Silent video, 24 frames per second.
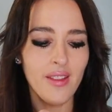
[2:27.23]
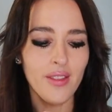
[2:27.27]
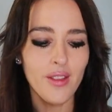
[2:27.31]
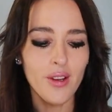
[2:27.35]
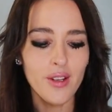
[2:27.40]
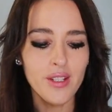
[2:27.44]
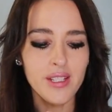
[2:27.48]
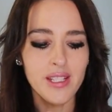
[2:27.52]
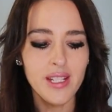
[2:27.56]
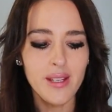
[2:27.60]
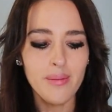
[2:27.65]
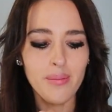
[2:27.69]

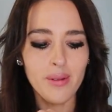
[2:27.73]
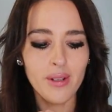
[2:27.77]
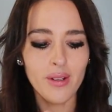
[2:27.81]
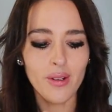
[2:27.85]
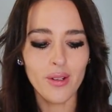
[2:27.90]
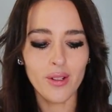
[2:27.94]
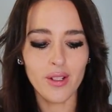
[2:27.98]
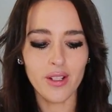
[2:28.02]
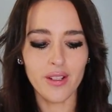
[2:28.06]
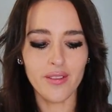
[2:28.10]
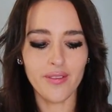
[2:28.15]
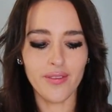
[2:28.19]
They're
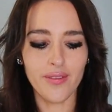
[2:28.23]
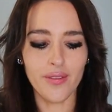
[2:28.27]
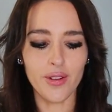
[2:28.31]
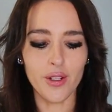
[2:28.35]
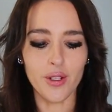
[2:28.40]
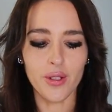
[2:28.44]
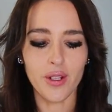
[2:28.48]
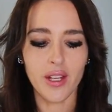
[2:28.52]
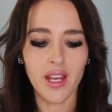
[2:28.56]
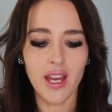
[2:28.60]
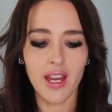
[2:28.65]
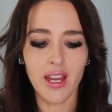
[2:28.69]
typical in
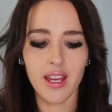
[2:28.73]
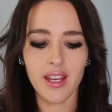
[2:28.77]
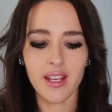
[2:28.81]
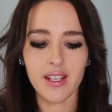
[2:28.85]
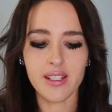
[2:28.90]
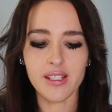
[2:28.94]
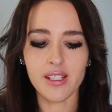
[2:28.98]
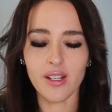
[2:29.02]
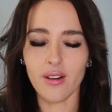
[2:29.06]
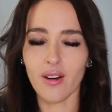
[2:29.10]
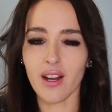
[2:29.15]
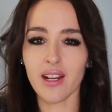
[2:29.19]

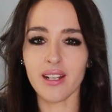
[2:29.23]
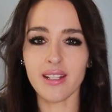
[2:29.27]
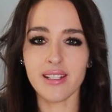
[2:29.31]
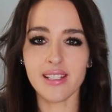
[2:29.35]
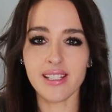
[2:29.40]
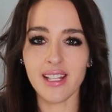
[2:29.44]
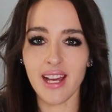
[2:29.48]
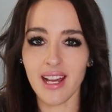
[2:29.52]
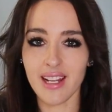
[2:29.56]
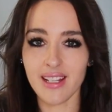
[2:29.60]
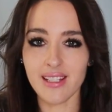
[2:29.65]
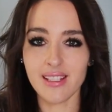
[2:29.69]
fruitcake, so I
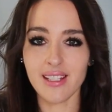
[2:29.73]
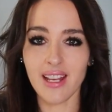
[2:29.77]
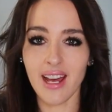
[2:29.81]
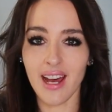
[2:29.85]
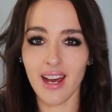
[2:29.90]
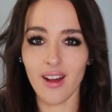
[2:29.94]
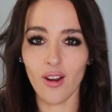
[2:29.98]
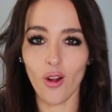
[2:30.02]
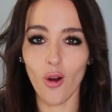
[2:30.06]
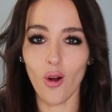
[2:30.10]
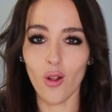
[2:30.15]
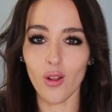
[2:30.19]
decided to
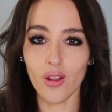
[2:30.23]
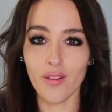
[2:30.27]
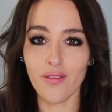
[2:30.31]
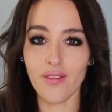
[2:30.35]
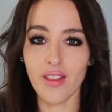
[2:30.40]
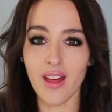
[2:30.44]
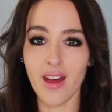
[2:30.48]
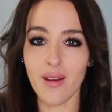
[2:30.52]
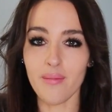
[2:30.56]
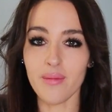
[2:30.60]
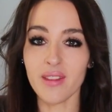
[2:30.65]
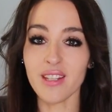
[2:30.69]
add all
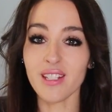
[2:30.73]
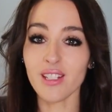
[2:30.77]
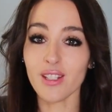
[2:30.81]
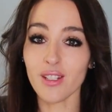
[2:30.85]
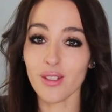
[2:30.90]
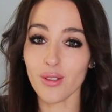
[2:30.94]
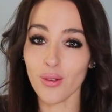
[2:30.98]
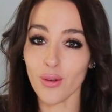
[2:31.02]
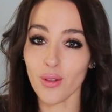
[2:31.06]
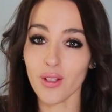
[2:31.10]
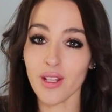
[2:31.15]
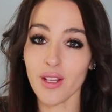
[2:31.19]
of them. This
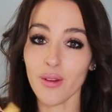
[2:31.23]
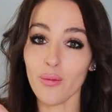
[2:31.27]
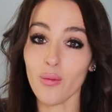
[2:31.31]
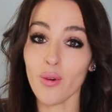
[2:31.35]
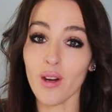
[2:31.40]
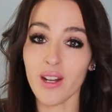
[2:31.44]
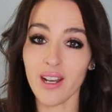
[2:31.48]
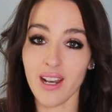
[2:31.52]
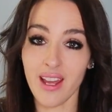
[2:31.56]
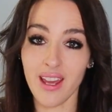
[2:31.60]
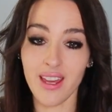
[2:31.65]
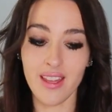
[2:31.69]
is only
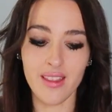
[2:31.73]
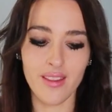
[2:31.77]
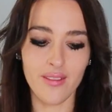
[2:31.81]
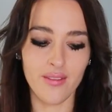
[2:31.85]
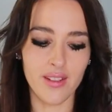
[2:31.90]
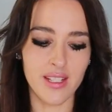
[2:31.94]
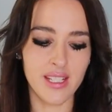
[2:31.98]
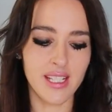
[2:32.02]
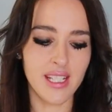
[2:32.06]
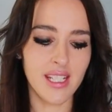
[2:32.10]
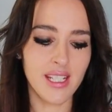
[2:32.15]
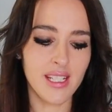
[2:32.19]
1/8
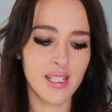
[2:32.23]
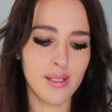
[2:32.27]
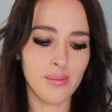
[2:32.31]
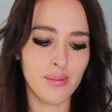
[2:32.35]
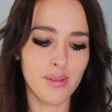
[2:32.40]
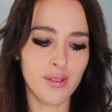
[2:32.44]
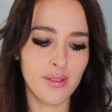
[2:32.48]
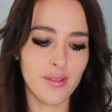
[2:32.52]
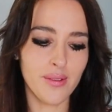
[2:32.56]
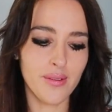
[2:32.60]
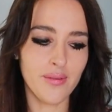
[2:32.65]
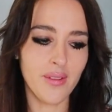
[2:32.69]
of a
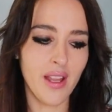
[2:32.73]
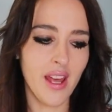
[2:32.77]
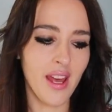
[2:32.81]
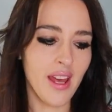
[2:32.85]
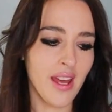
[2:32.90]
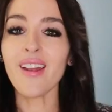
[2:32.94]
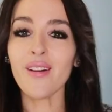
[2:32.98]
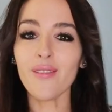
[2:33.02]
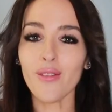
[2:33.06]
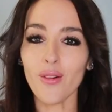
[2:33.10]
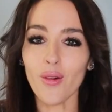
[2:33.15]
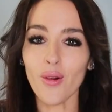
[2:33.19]
teaspoon.
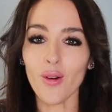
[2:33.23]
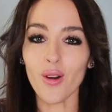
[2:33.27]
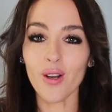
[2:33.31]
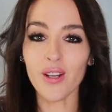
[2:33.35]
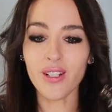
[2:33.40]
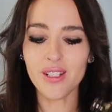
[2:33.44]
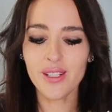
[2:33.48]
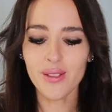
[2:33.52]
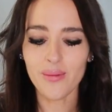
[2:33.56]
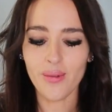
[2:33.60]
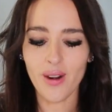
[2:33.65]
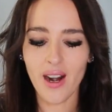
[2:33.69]
And of
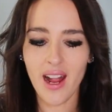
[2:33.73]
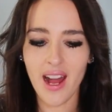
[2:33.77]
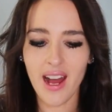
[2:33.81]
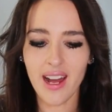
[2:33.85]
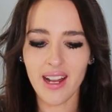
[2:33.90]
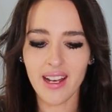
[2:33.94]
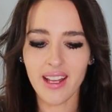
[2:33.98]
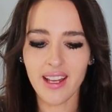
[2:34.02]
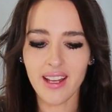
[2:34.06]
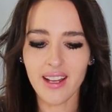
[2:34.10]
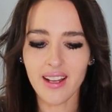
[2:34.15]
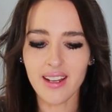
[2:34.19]
course, we're
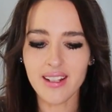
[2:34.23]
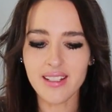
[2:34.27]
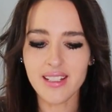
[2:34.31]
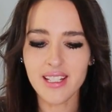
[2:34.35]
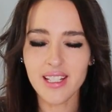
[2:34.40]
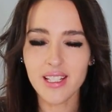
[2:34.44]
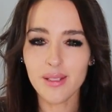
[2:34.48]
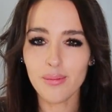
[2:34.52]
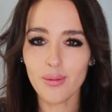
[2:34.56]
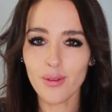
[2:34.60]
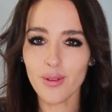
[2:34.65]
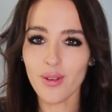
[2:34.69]
adding a
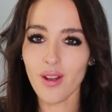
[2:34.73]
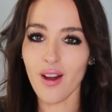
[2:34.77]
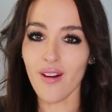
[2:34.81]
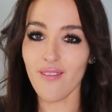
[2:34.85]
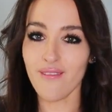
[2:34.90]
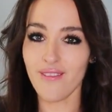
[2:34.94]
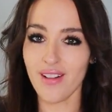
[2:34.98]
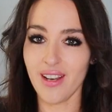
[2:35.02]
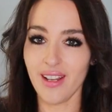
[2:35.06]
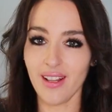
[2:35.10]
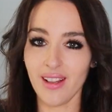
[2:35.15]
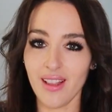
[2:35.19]
teaspoon
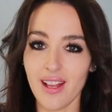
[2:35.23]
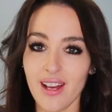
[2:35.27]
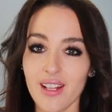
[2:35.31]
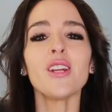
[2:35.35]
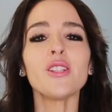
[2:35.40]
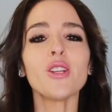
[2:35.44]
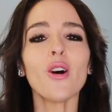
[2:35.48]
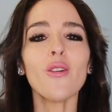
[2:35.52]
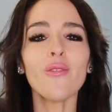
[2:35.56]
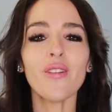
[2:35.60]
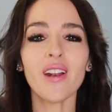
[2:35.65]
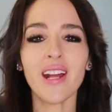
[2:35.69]
of vanilla.
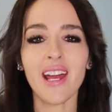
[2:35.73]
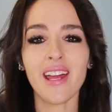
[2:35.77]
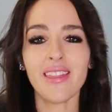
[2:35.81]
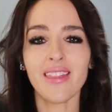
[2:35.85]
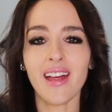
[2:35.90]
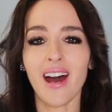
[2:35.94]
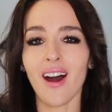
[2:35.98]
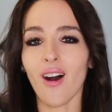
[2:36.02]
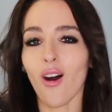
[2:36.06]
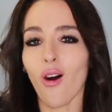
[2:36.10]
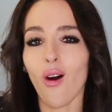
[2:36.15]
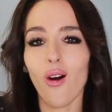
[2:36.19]
Don't forget
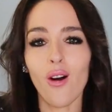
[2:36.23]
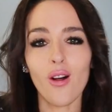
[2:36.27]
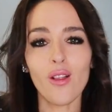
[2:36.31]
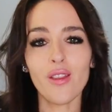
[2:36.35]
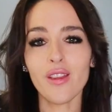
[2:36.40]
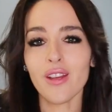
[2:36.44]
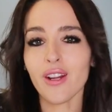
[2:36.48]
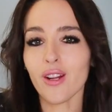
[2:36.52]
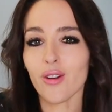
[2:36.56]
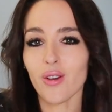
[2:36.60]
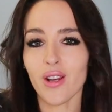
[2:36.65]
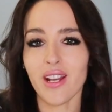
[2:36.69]
that all
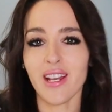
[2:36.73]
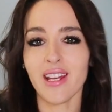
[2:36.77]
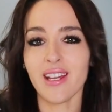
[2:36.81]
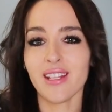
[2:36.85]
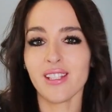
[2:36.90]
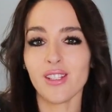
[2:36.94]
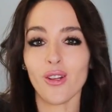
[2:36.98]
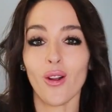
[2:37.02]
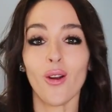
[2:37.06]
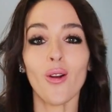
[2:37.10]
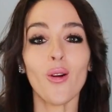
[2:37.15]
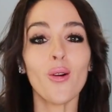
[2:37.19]
the
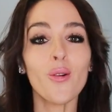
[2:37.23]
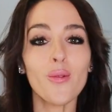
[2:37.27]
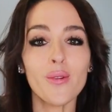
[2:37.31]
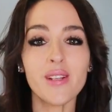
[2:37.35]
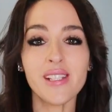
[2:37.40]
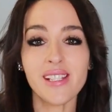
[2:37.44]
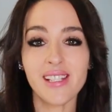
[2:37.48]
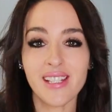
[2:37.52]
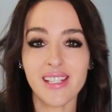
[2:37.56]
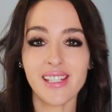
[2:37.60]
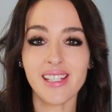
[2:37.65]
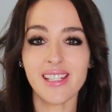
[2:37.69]
ingredients are
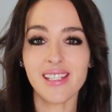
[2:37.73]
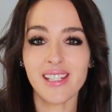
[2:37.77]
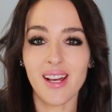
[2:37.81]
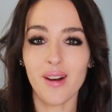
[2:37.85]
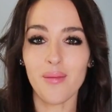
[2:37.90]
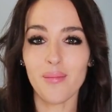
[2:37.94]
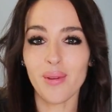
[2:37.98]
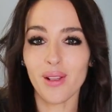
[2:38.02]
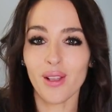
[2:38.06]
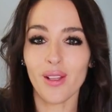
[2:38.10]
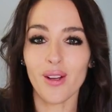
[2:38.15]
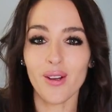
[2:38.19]
always listed
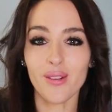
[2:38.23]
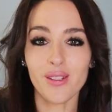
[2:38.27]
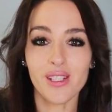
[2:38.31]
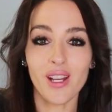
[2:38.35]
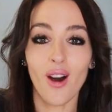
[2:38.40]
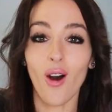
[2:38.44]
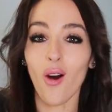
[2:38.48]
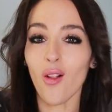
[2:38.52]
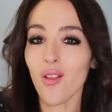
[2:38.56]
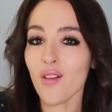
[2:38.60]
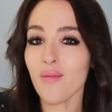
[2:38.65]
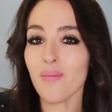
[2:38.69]
down below
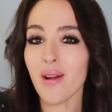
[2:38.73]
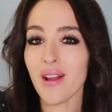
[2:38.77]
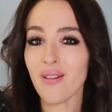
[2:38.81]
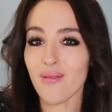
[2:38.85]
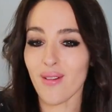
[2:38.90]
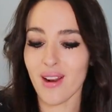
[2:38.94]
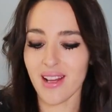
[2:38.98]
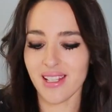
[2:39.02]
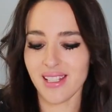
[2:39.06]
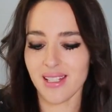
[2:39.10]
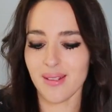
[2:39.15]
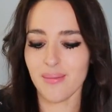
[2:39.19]
to all of my
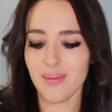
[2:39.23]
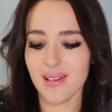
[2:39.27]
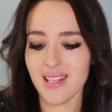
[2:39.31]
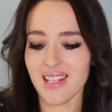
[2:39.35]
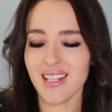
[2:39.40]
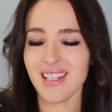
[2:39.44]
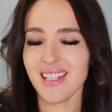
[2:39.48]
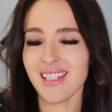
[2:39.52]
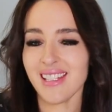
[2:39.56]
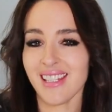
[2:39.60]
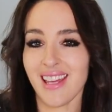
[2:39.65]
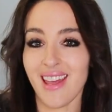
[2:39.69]

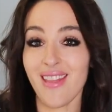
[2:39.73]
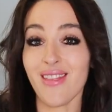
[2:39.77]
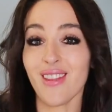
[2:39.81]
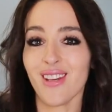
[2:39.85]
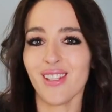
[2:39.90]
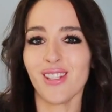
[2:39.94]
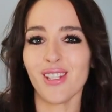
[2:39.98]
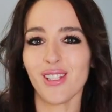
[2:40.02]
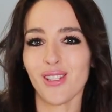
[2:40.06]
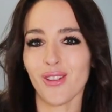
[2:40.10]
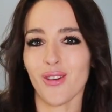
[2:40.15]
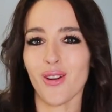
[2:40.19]
recipes in the
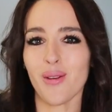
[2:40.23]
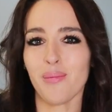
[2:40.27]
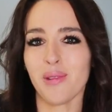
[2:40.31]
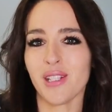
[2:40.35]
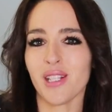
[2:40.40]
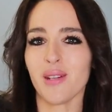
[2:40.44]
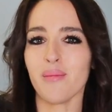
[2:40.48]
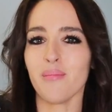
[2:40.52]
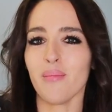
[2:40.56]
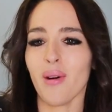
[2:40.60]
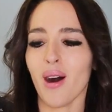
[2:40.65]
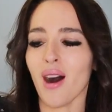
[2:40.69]

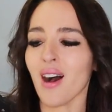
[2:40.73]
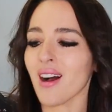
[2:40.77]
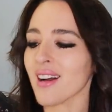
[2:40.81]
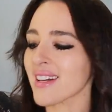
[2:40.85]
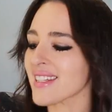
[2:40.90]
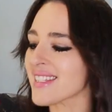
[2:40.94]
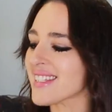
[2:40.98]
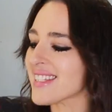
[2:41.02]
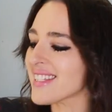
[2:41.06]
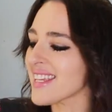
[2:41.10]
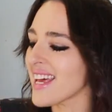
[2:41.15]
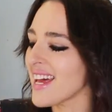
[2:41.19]
description
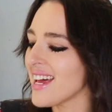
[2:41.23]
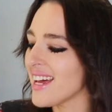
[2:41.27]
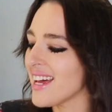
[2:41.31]
box.